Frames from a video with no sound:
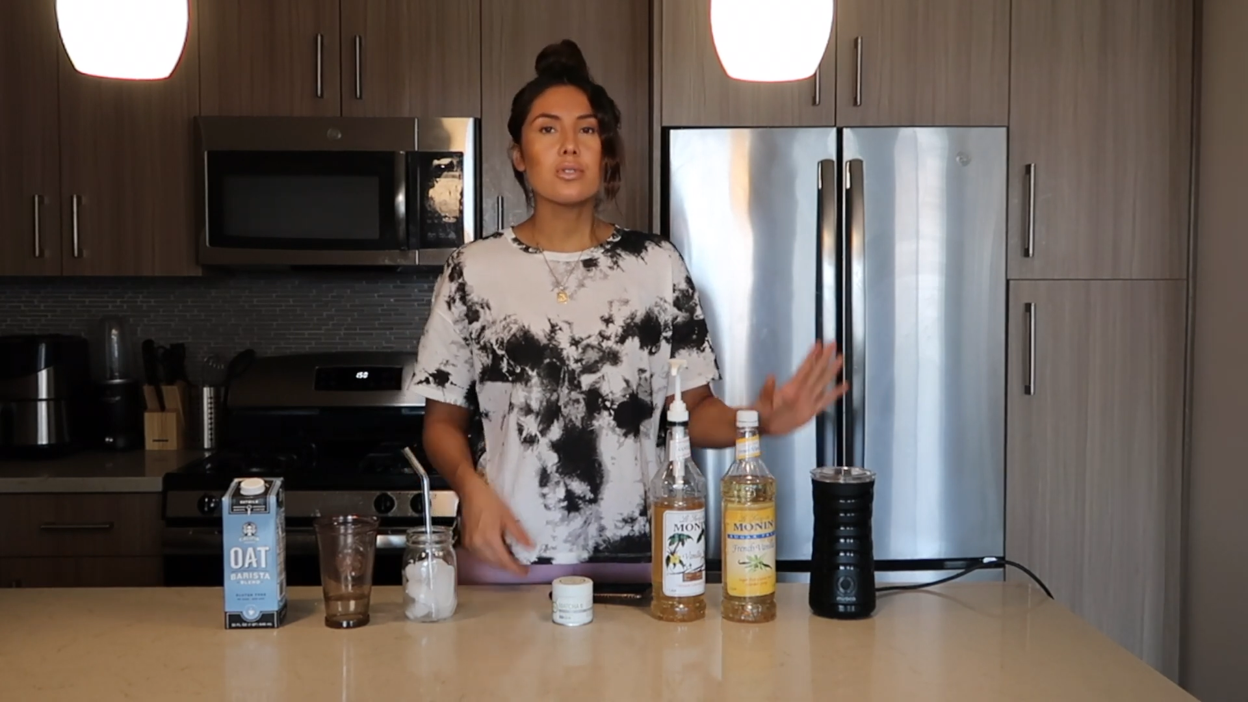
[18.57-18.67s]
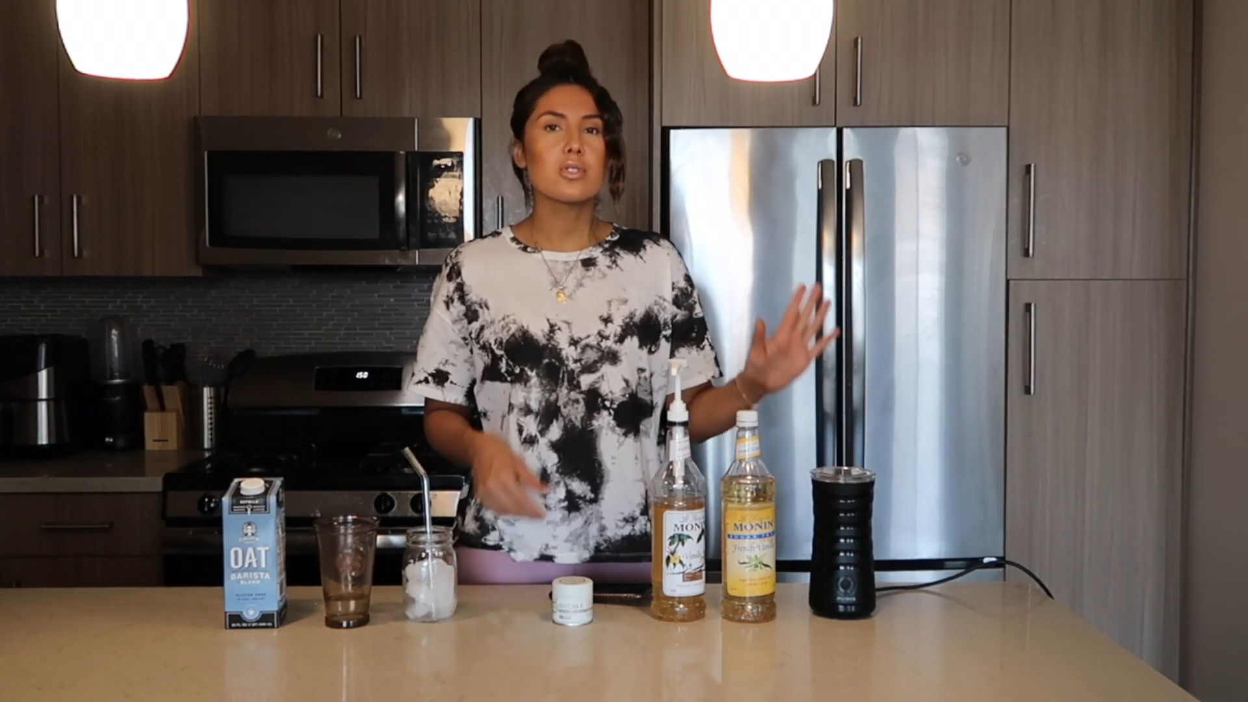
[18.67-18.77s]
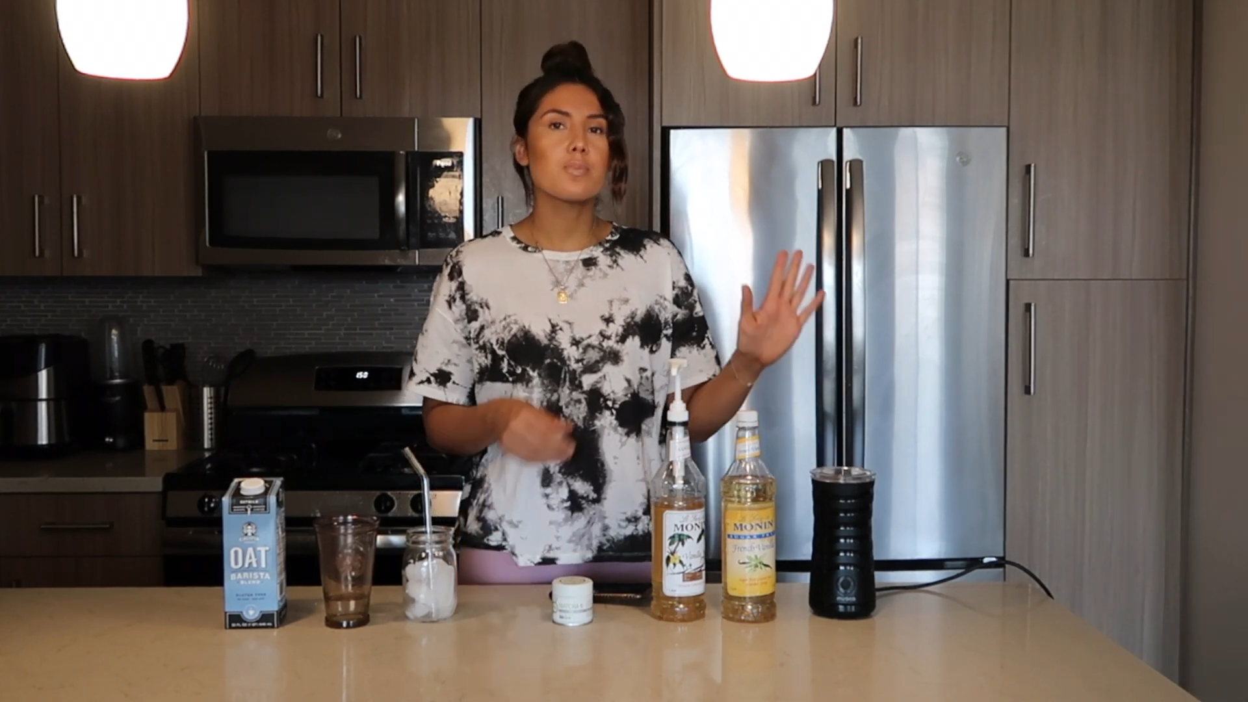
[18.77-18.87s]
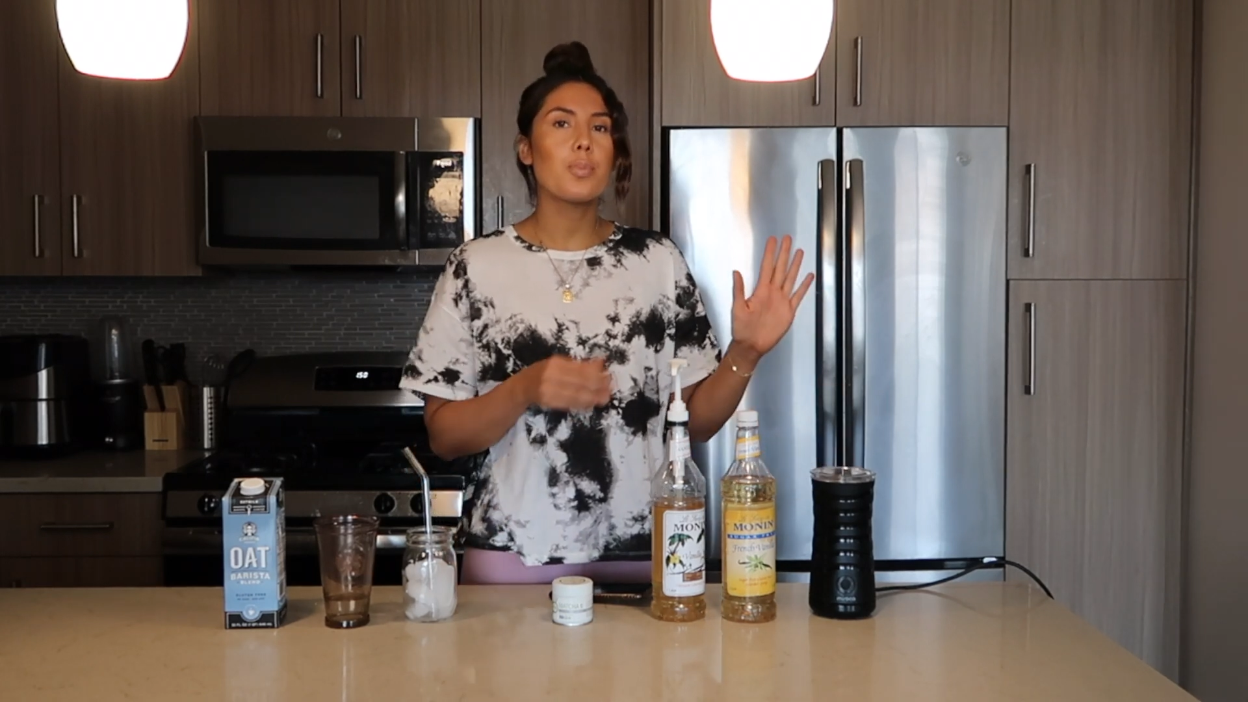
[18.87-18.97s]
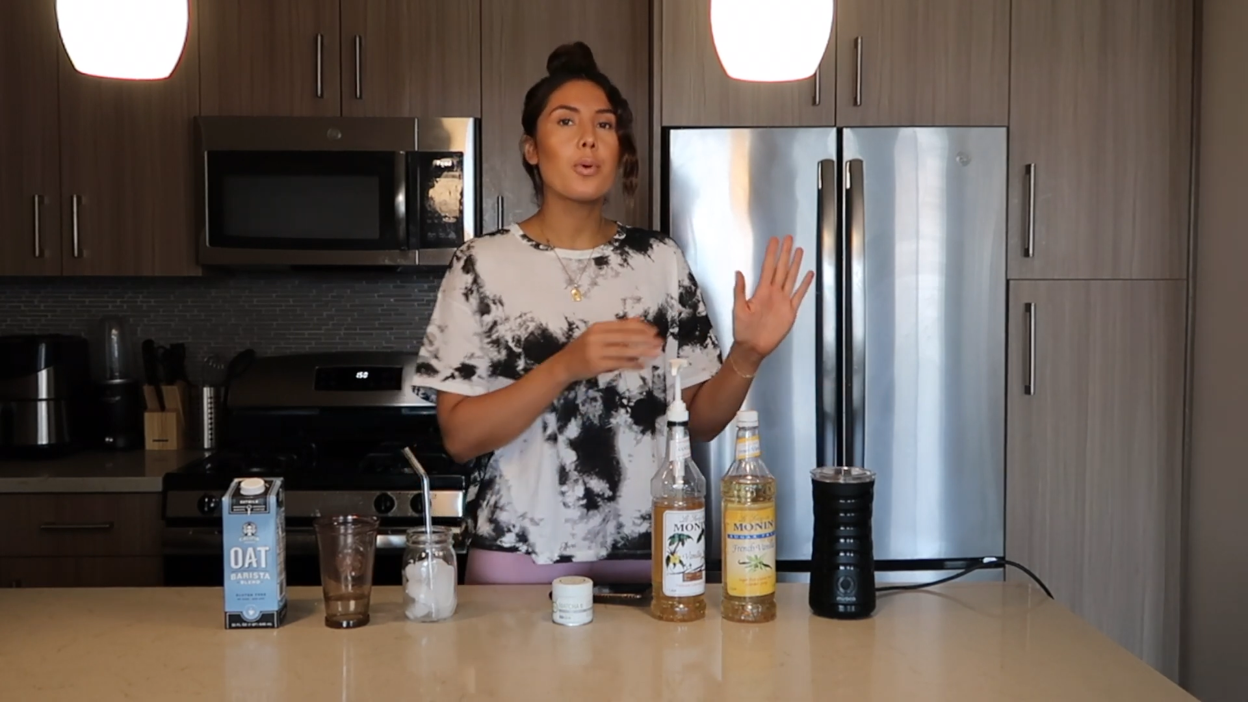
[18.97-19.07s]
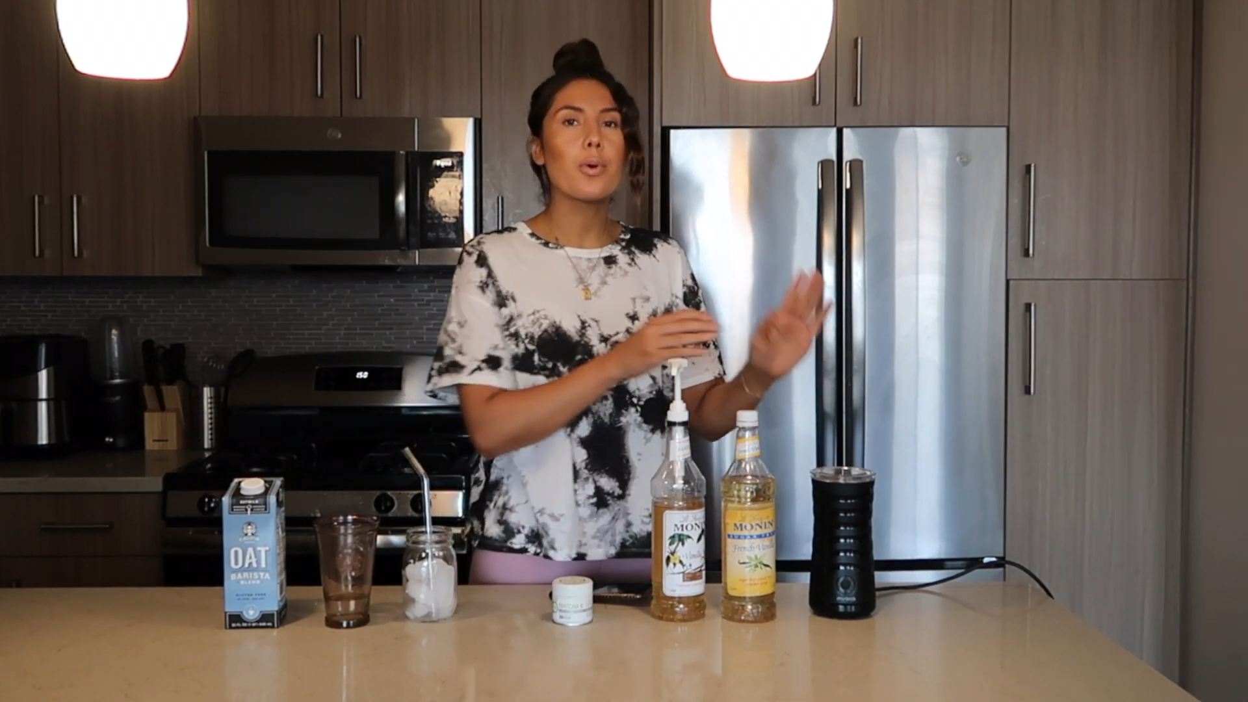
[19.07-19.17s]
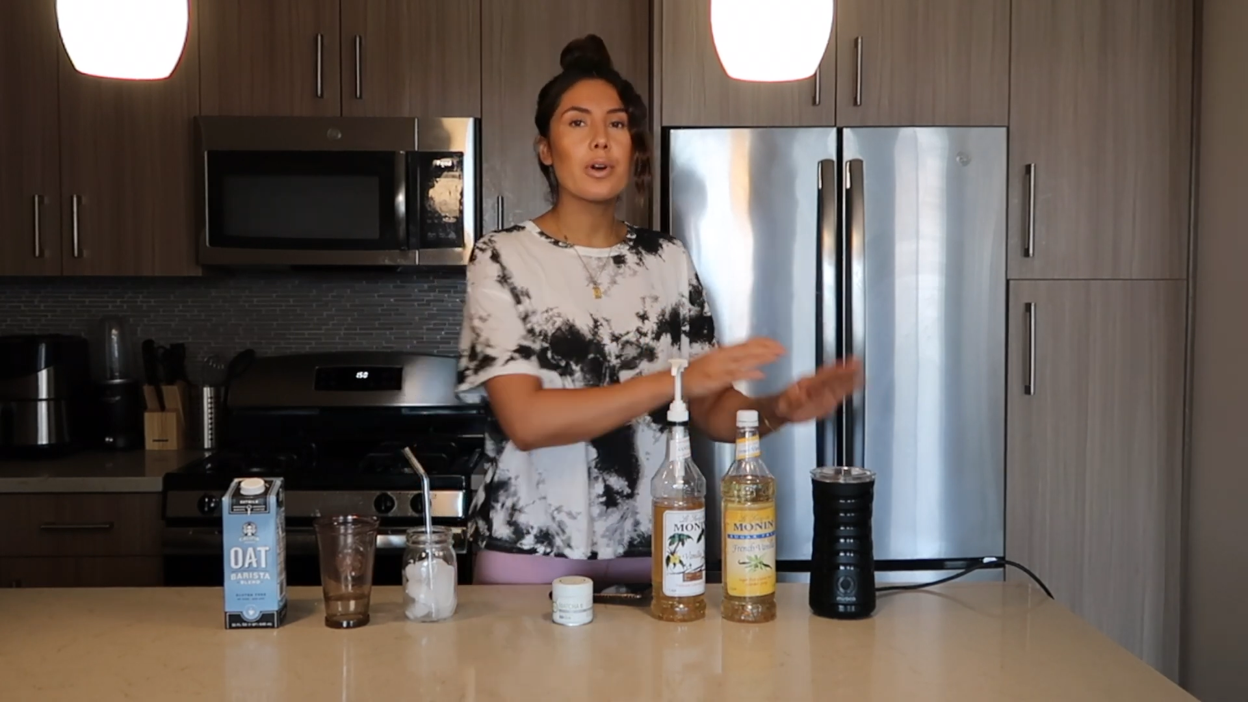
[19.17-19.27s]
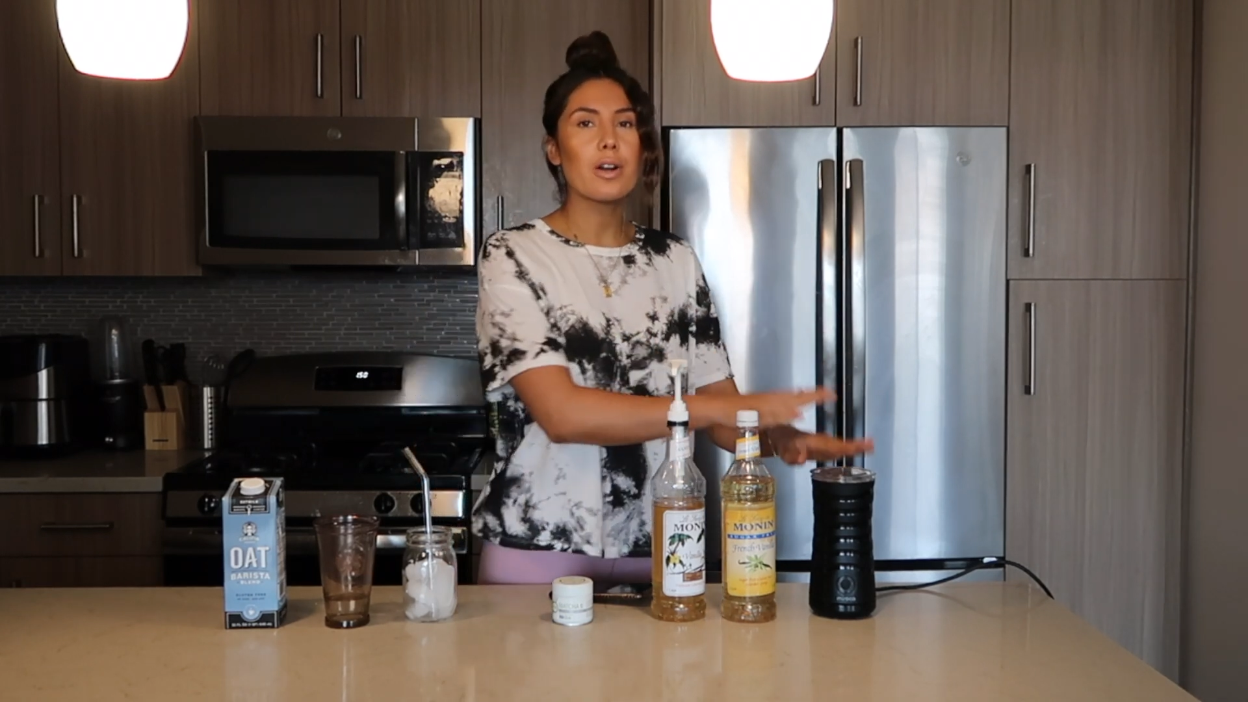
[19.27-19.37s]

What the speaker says: You just pour